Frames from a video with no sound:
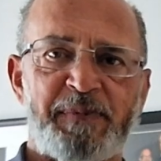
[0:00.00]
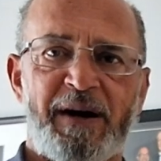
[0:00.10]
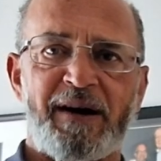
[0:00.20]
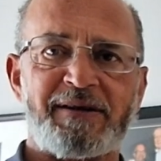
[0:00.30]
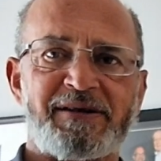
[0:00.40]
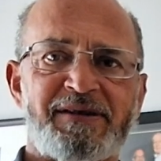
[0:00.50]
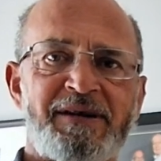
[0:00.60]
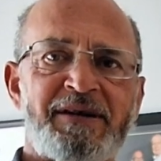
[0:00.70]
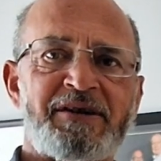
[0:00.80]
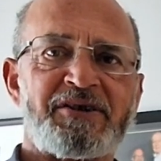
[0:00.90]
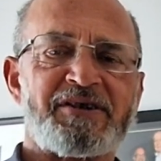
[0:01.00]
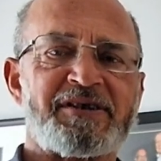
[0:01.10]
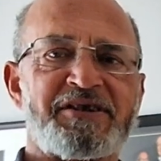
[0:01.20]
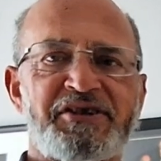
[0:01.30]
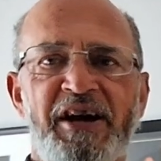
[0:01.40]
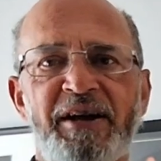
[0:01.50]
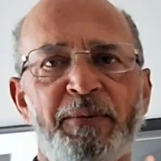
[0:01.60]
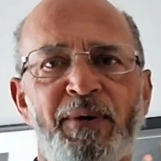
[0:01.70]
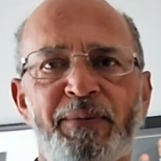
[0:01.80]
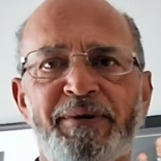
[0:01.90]
Parks just to show you
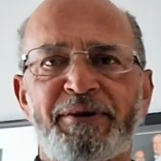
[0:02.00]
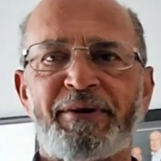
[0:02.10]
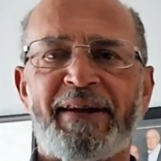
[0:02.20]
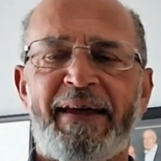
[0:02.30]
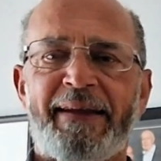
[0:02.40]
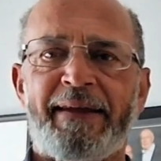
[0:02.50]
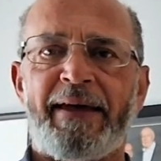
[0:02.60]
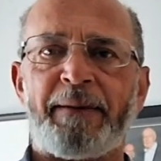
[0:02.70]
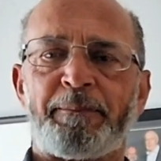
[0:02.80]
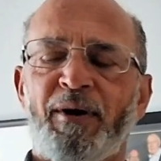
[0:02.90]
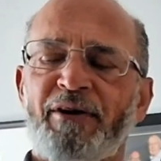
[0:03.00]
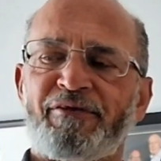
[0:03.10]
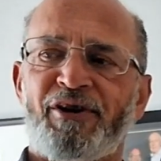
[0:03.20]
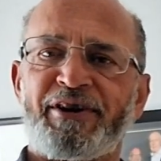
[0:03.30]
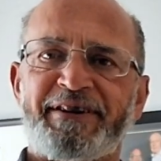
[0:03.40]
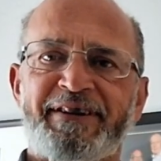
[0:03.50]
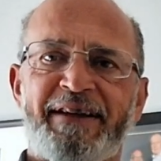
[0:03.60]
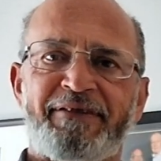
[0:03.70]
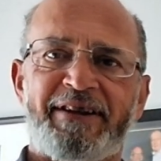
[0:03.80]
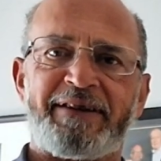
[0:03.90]
what we're doing out there, bike riding and
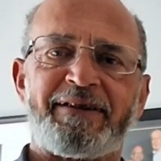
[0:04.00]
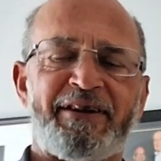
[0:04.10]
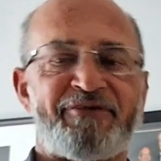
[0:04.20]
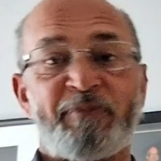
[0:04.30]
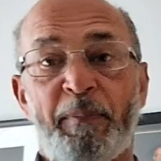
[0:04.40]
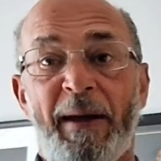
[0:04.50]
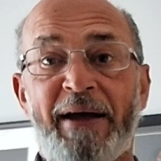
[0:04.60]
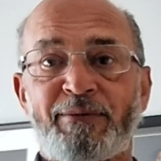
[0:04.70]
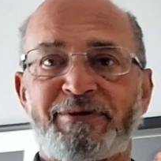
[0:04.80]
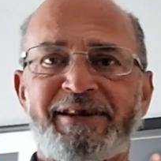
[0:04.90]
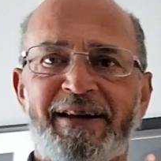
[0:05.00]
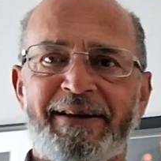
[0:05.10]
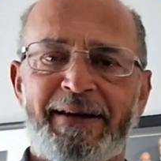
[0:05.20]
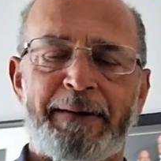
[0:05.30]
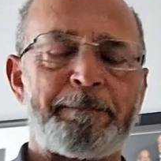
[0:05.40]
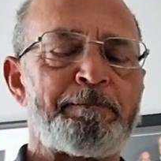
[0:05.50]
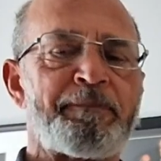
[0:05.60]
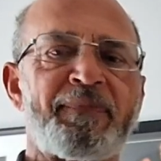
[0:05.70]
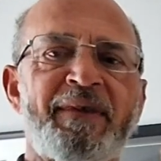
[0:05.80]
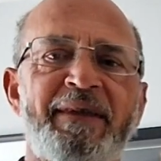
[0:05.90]
everything, if my back will take it.
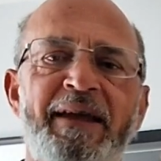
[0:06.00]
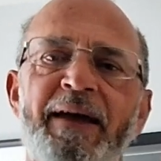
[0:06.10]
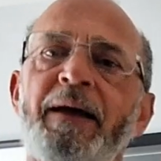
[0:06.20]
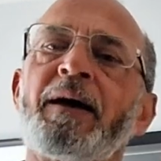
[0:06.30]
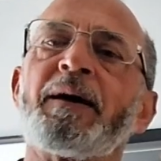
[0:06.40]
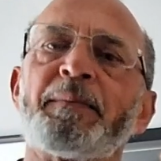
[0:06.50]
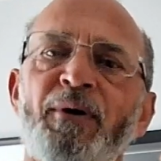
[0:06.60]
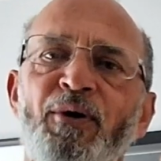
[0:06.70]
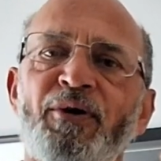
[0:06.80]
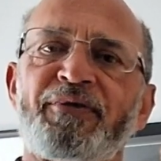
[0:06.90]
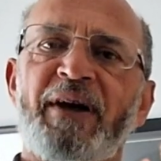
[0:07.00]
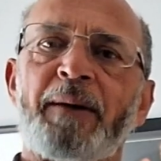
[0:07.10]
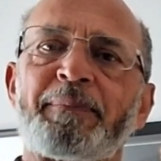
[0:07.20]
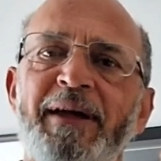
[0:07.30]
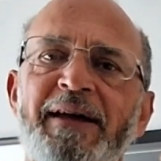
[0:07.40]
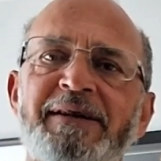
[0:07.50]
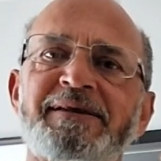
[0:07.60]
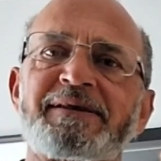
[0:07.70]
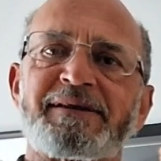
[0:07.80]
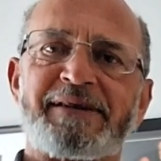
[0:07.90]
Yeah, but all of you,
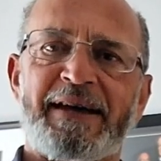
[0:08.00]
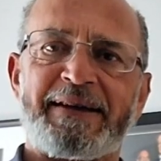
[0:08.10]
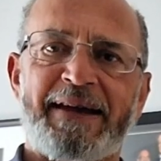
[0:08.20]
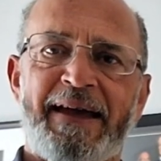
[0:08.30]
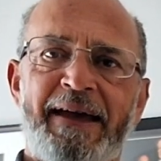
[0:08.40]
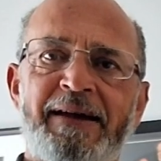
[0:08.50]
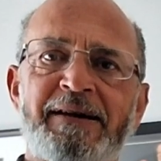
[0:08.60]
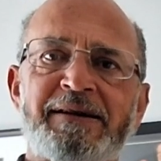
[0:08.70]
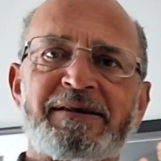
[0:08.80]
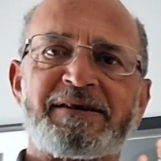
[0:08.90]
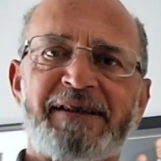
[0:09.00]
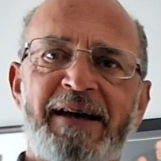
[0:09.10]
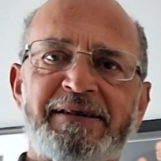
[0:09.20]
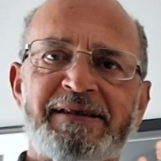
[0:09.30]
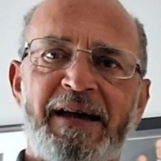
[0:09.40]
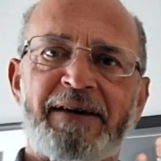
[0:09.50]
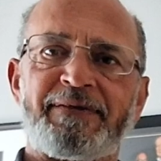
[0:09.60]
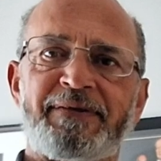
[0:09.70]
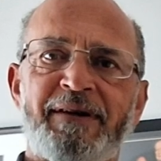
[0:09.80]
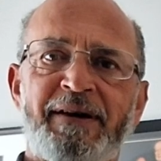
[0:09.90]
please take care, stay safe,
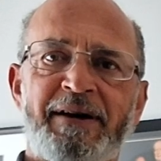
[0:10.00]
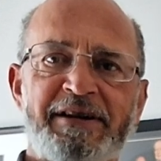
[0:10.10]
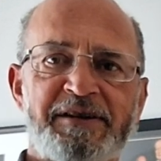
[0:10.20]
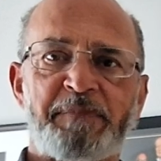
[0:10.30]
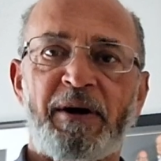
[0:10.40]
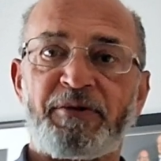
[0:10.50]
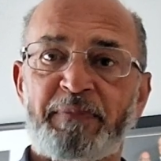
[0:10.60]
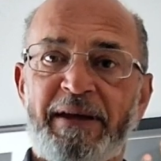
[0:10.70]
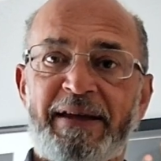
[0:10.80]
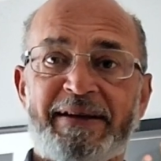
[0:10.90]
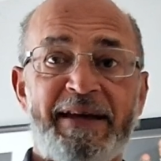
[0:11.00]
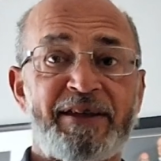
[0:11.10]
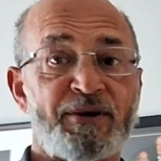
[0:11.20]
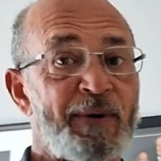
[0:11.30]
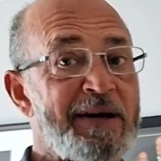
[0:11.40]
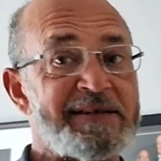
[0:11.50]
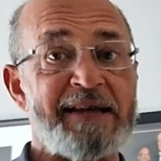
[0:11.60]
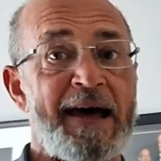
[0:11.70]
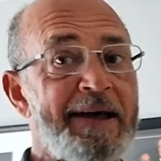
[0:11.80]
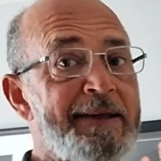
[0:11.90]
and as both me and Keith always
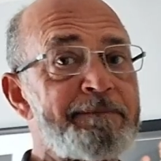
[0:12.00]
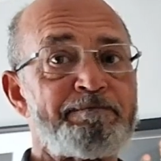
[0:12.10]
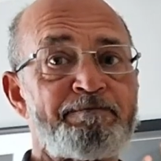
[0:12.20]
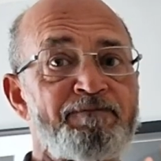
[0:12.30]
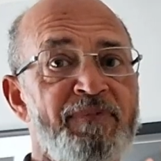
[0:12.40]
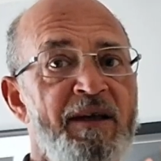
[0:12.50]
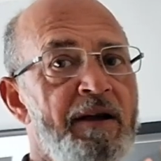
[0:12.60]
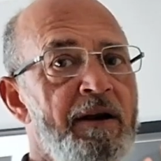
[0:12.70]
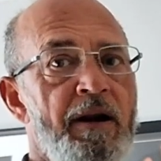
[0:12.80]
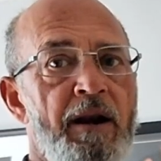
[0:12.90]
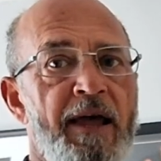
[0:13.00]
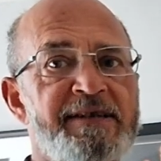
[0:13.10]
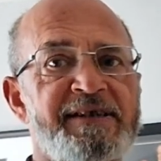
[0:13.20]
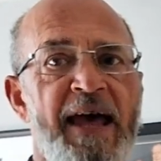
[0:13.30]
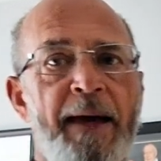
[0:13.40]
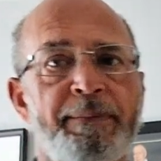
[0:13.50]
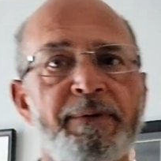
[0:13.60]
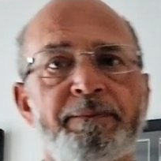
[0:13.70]
say, let's tab.